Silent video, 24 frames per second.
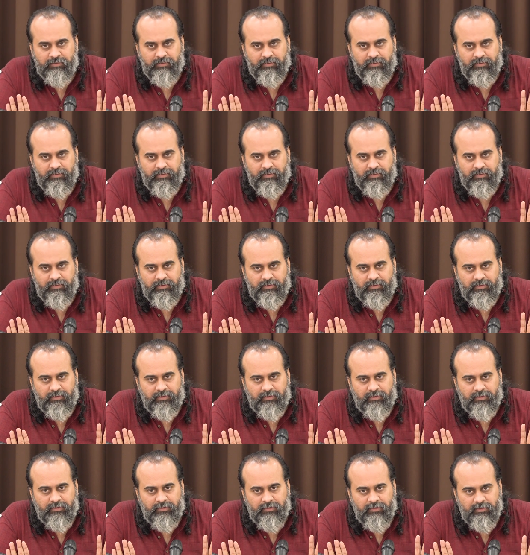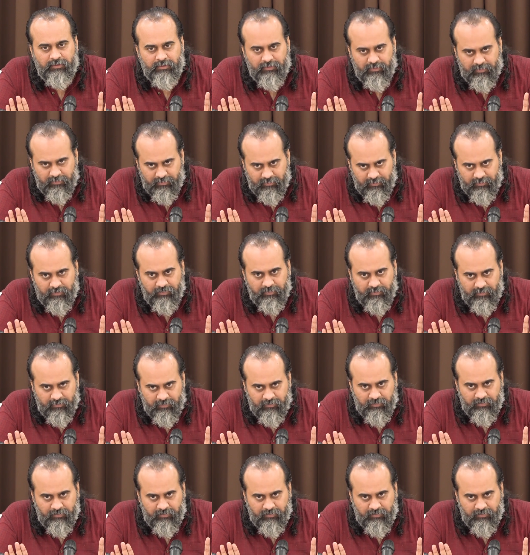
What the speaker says: (no one is talking)